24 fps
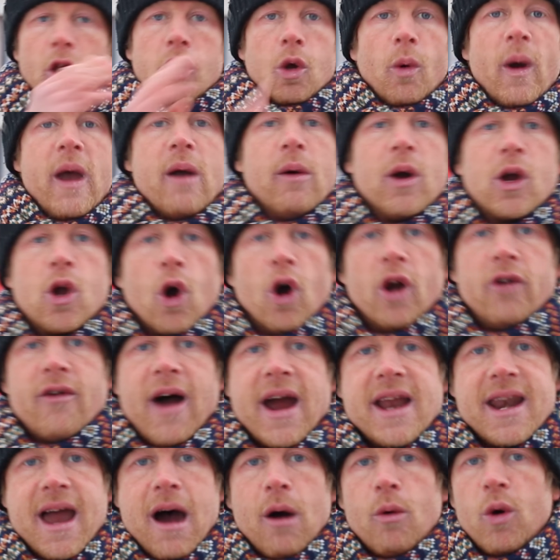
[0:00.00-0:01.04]
The way we're going
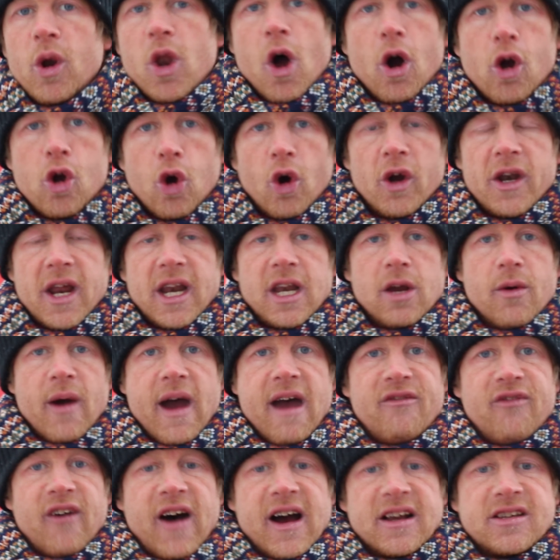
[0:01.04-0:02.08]
right now, we're not going
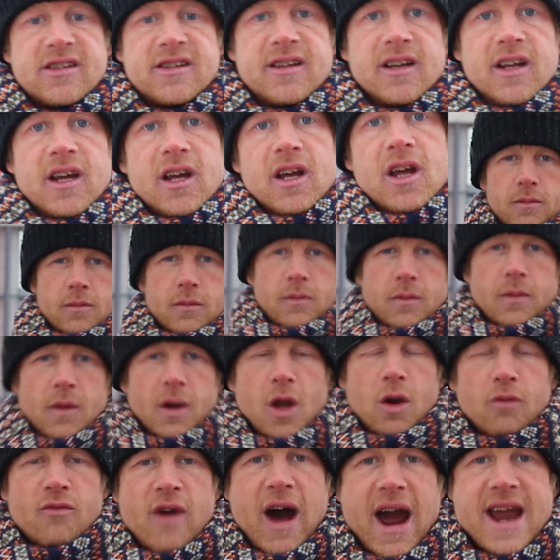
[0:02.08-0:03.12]
anywhere fast.
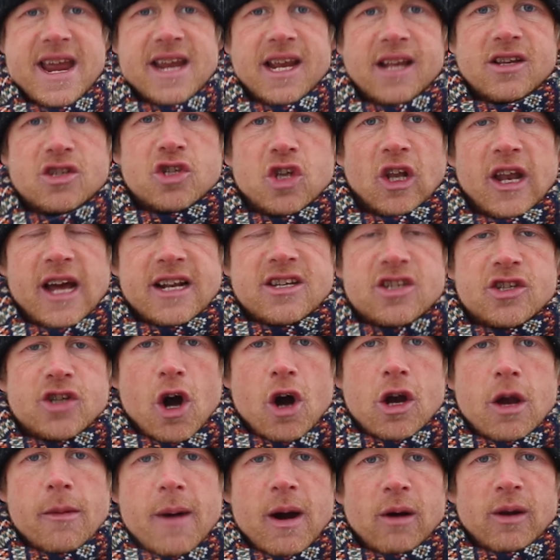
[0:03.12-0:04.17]
Right, so let's
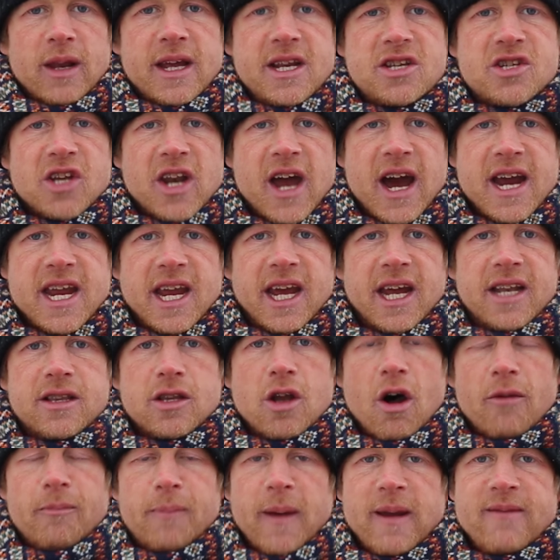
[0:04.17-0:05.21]
talk about Leeds
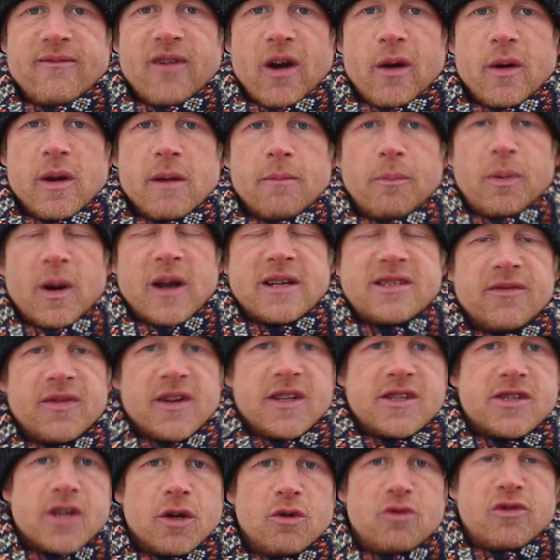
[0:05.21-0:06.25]
United. Not been very
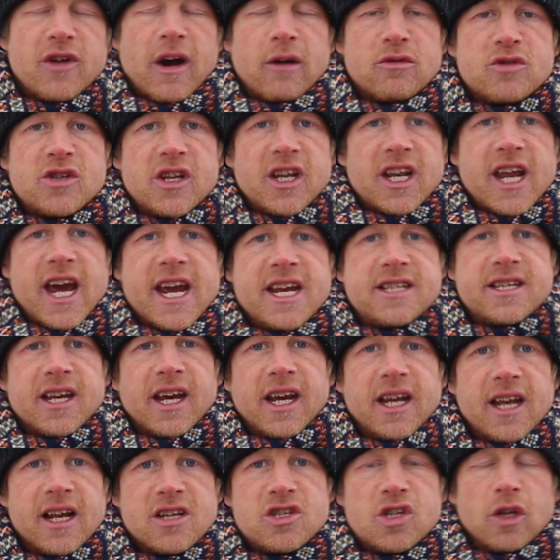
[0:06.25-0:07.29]
impressive in
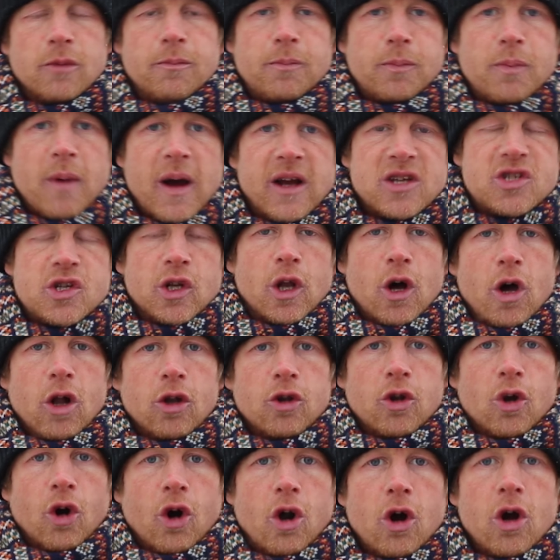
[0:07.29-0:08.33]
2018, as you'll, as you'll
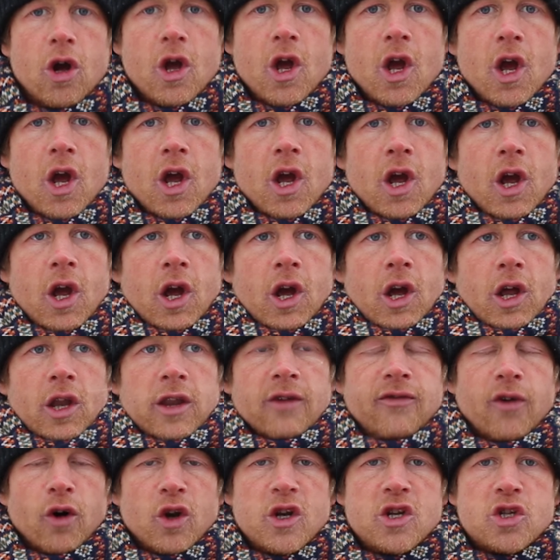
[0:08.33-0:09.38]
all know.
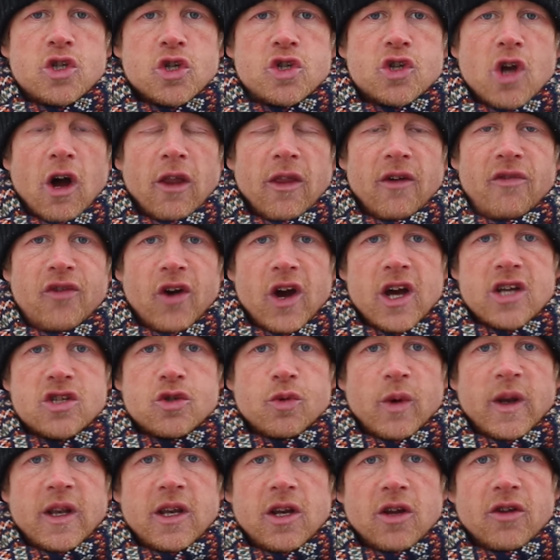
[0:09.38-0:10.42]
We've only just got the
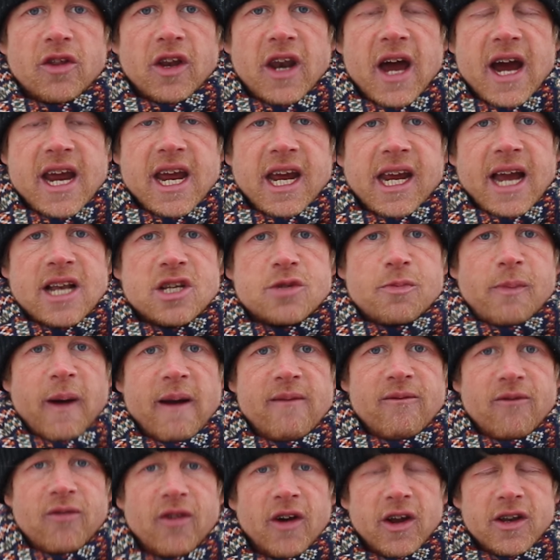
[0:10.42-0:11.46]
first win the other night against
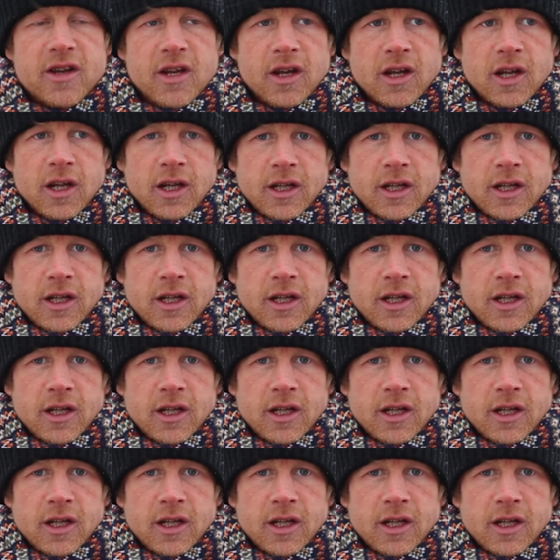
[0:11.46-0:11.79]
Brentford.